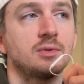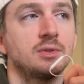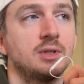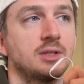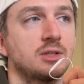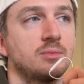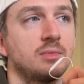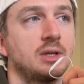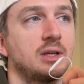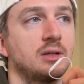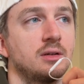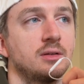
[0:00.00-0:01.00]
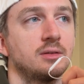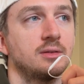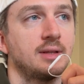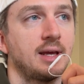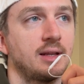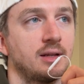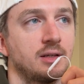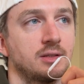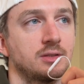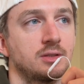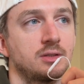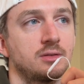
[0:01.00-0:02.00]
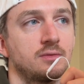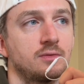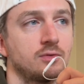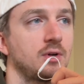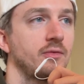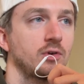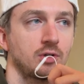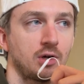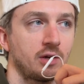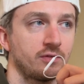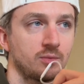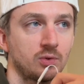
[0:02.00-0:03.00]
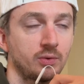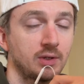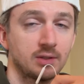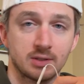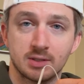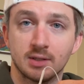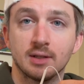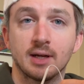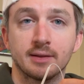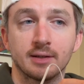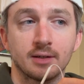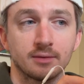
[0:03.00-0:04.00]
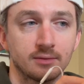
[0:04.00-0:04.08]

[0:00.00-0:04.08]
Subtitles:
doesn't mean that it is forever gone from the wheel. It's still on there.